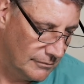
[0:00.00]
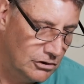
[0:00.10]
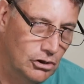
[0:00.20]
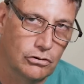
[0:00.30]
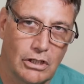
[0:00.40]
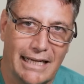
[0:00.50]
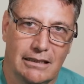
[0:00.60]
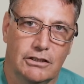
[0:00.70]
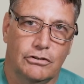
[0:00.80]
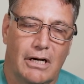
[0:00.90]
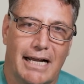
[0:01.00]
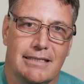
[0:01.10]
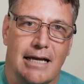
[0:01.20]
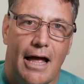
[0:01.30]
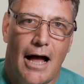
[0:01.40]
So your
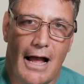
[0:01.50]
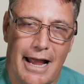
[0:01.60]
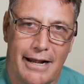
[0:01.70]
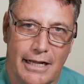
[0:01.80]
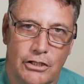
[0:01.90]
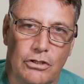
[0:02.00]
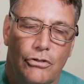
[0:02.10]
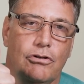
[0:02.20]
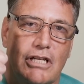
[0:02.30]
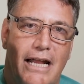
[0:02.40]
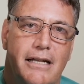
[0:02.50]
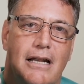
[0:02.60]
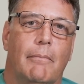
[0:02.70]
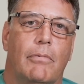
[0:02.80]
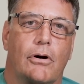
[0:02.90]
triglycerides, and I use a
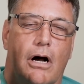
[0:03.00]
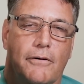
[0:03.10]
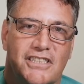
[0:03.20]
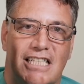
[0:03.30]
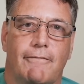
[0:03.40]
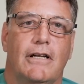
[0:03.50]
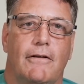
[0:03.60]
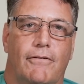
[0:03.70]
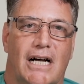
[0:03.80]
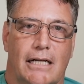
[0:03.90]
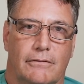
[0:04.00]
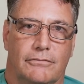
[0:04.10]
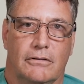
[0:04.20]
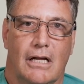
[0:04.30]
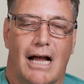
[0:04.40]
number of 75.
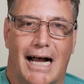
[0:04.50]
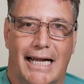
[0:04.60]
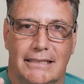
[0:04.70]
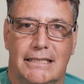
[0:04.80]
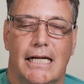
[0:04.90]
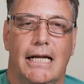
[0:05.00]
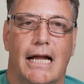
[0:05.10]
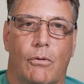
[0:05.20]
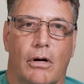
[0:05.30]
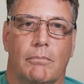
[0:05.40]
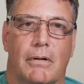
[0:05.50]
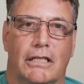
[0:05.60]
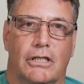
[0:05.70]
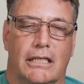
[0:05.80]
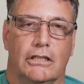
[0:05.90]
Ideally, I want my
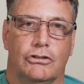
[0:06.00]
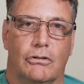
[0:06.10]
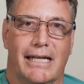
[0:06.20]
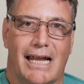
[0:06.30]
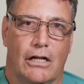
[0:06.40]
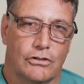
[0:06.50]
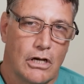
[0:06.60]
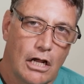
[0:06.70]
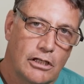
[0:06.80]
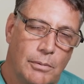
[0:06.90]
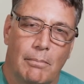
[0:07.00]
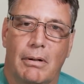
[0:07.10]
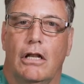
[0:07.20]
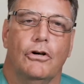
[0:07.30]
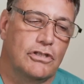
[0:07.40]
triglyceride count to be
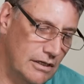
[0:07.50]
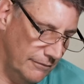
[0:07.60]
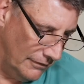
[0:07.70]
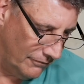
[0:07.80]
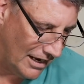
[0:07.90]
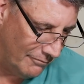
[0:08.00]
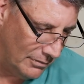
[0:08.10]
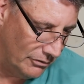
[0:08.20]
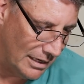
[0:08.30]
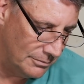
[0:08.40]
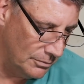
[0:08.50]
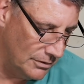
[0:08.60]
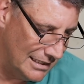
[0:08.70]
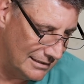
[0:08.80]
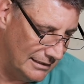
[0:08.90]
below 75 milligrams per
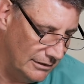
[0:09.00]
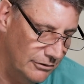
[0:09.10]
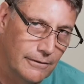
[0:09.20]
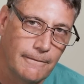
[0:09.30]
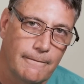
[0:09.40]
deciliter.